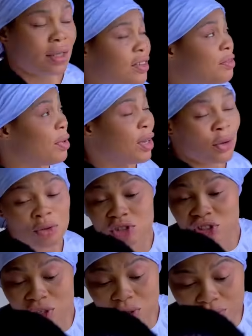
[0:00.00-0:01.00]
Give my
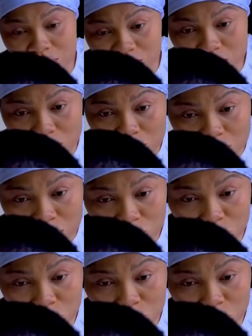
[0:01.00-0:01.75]
own share of the food to